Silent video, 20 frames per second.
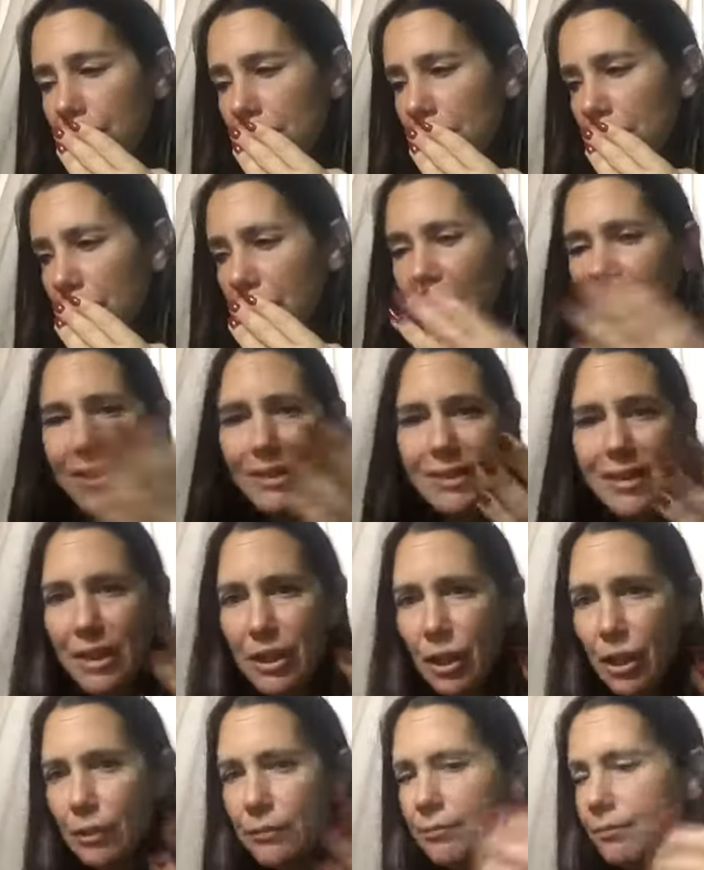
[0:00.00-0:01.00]
or at a
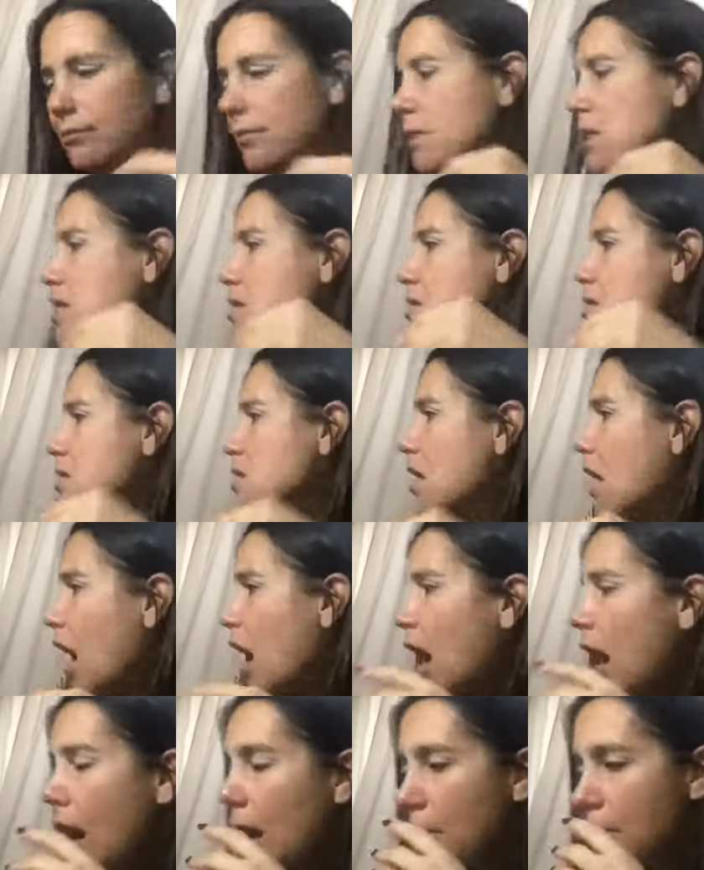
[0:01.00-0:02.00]
dinner.
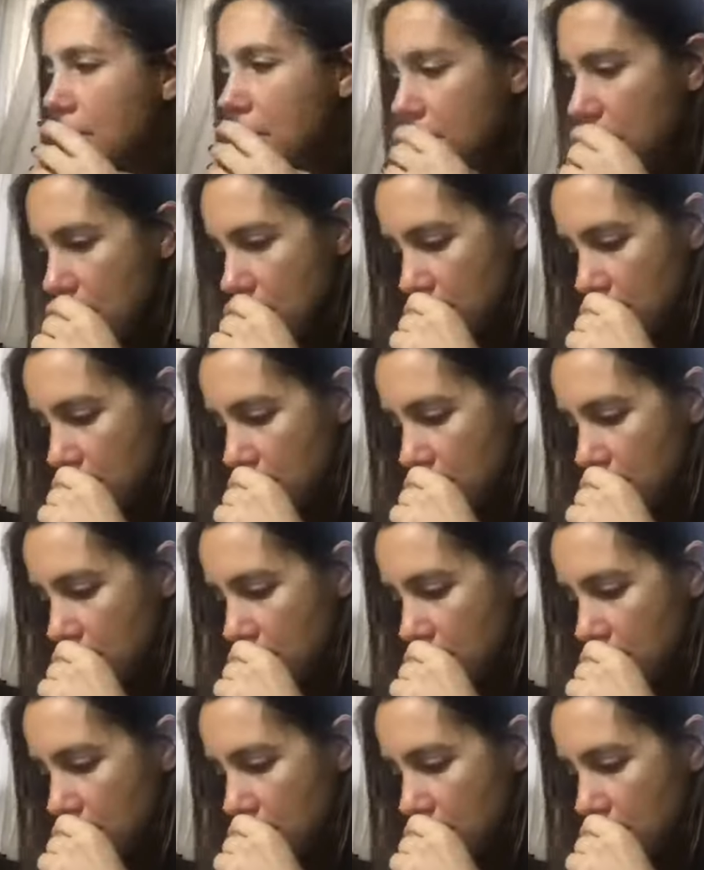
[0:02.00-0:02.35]
Um,